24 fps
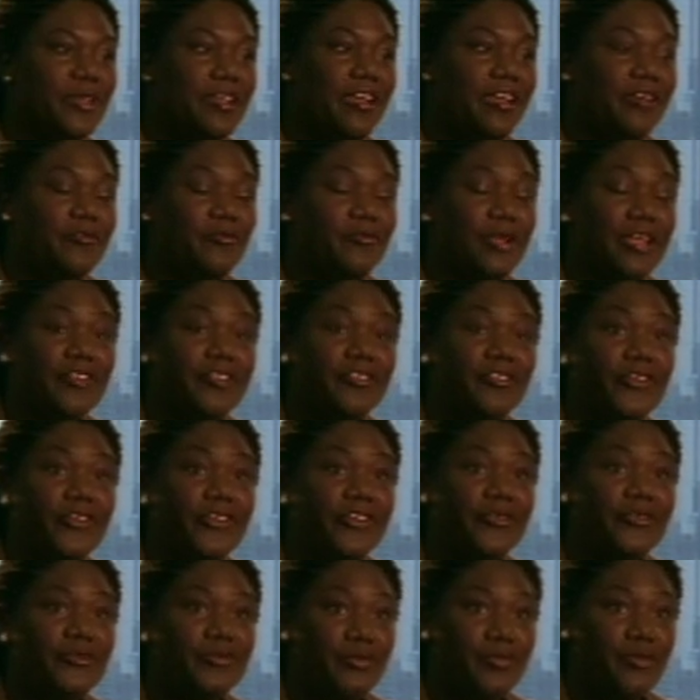we get
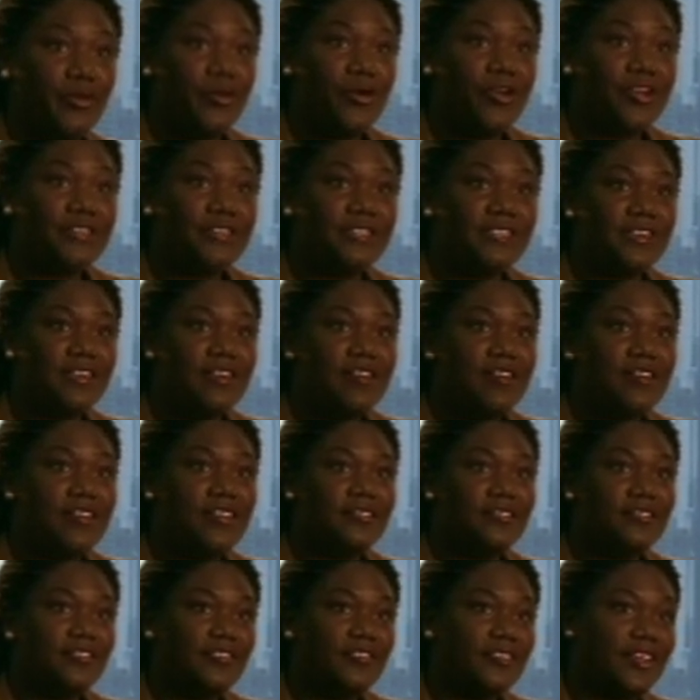regular reports
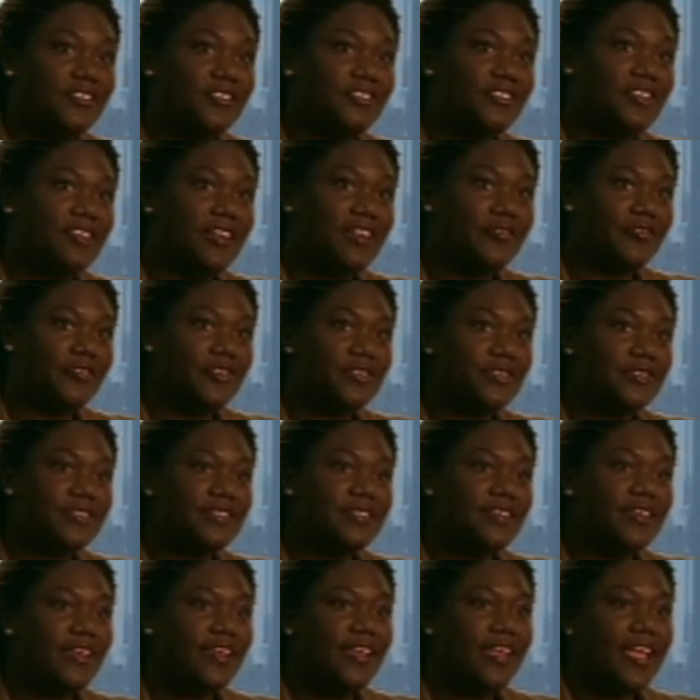on collection efforts
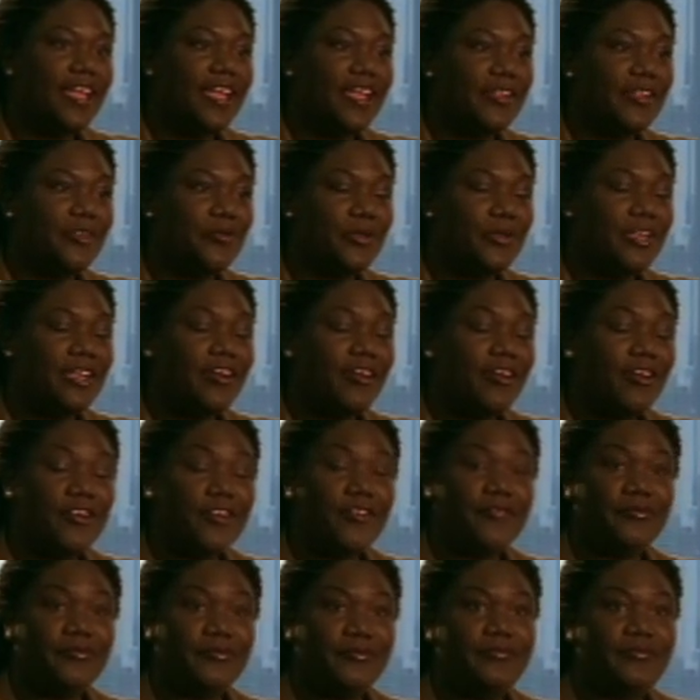and we are
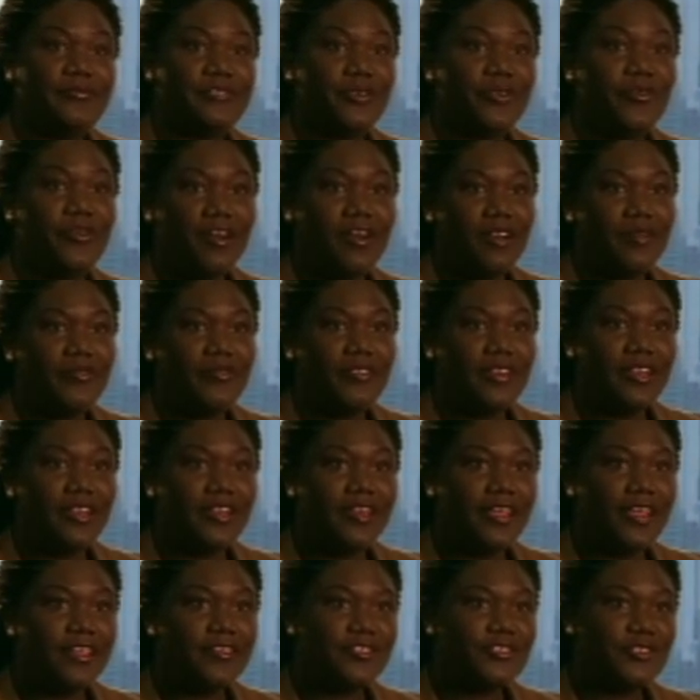so confident
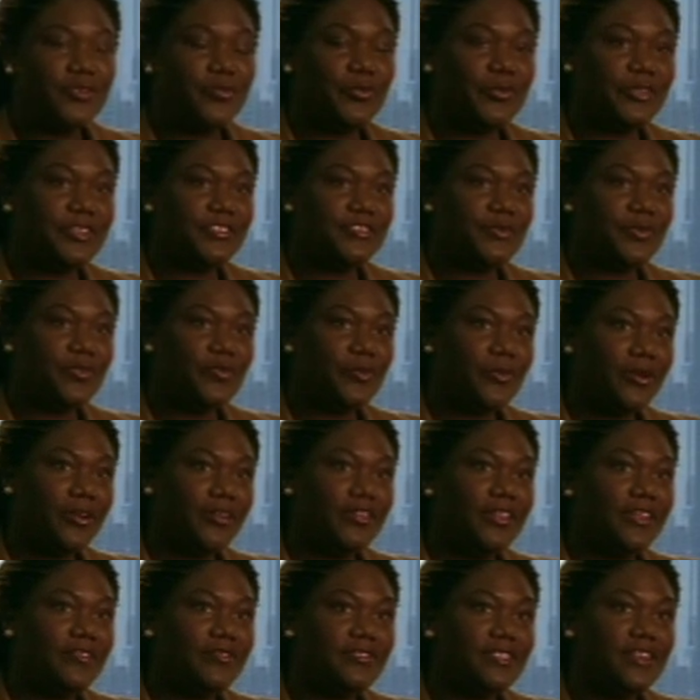and so pleased with the work
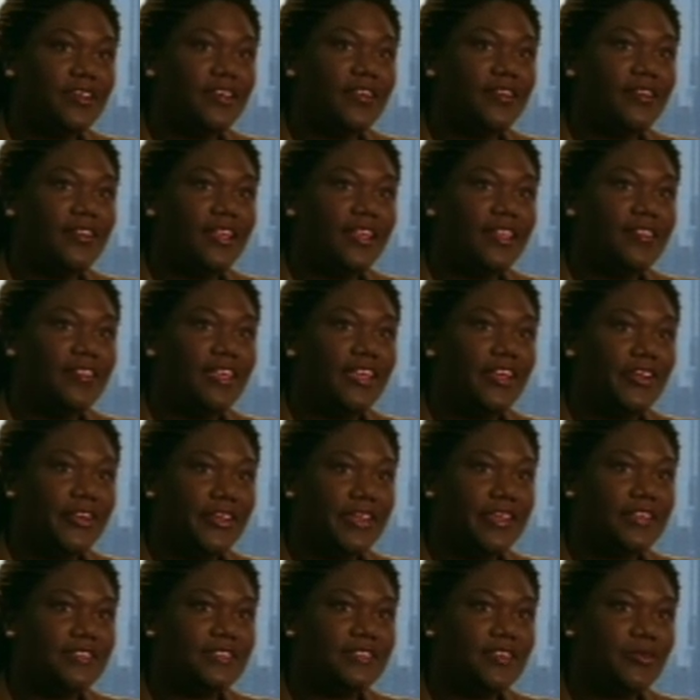they've done in the
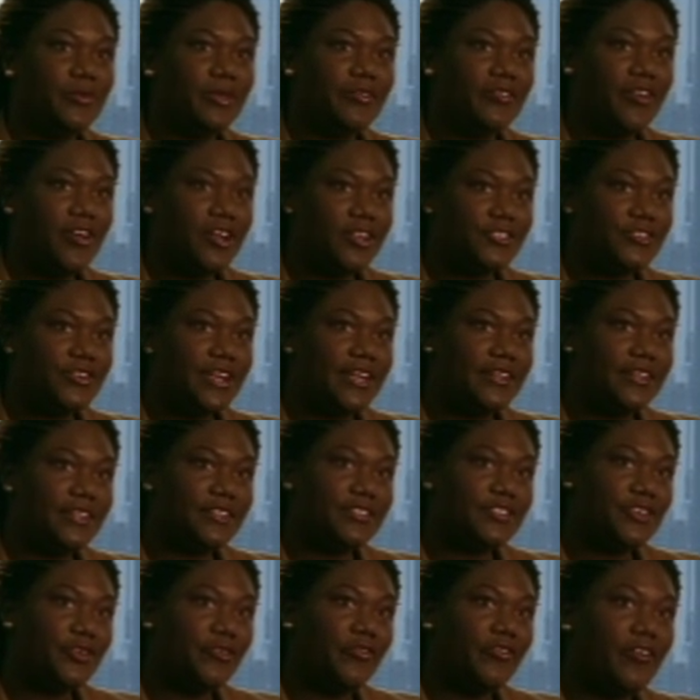areas that we've contracted
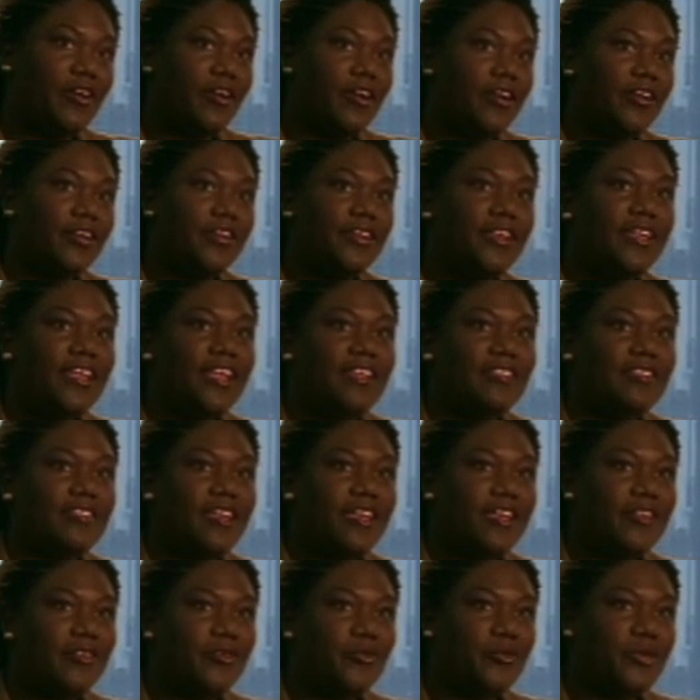so far
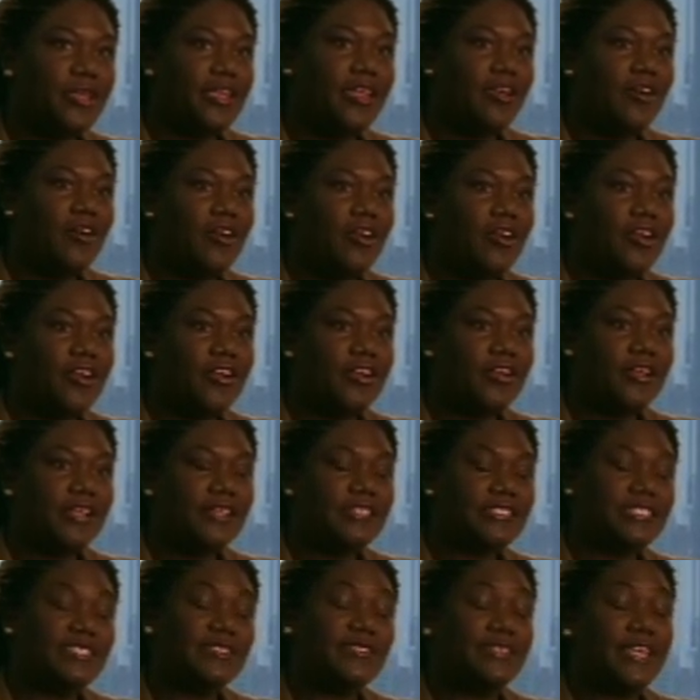that we are
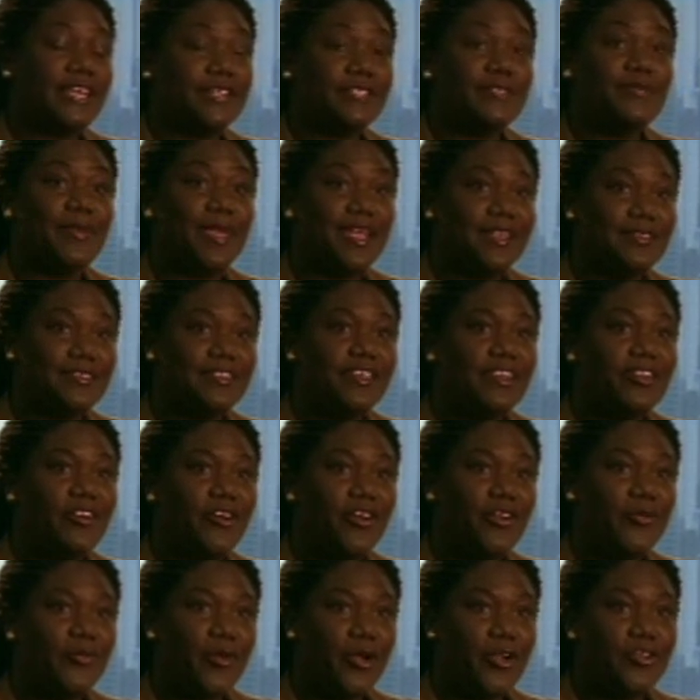expanding
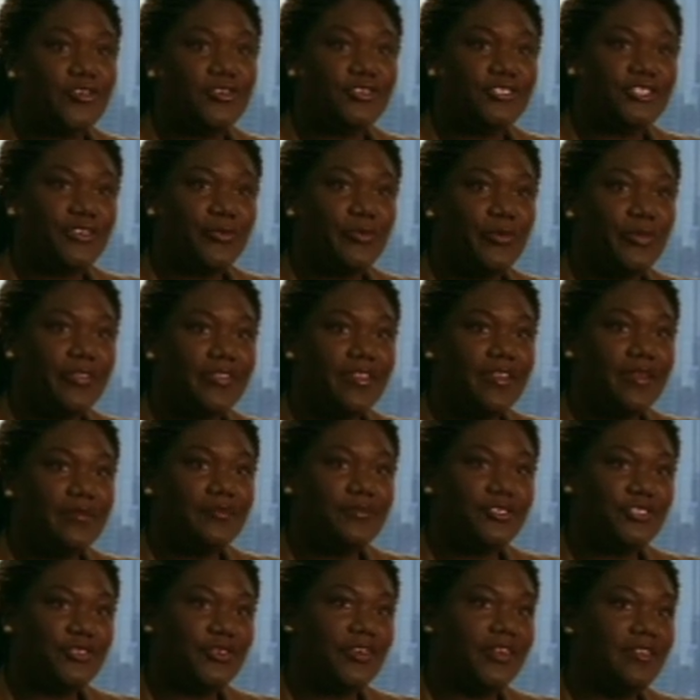our partnership with them
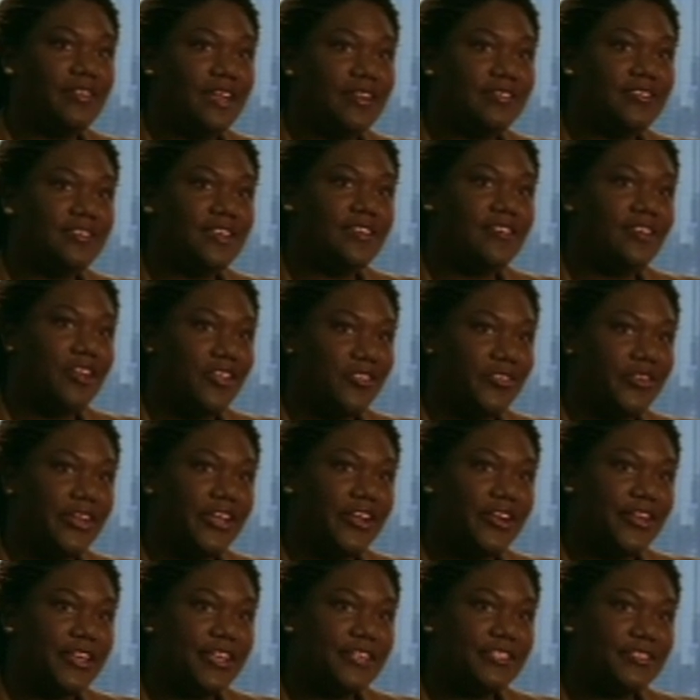to collect in other
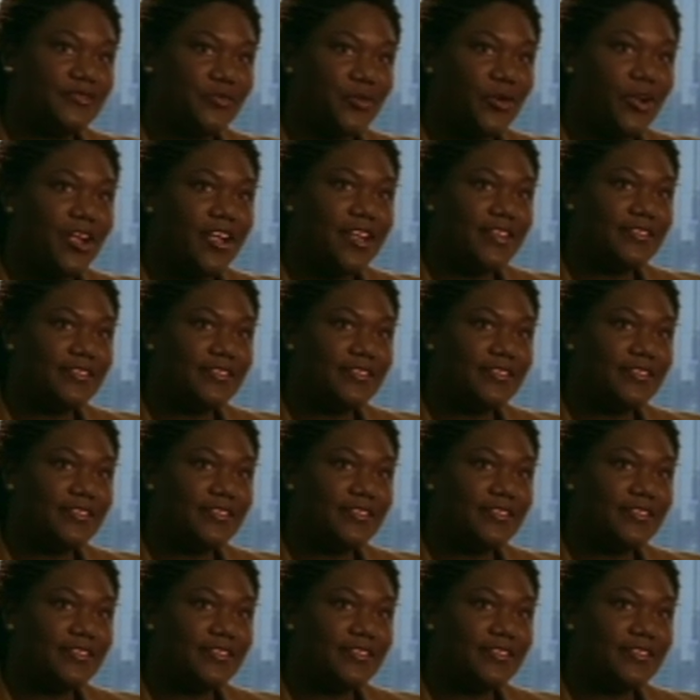areas for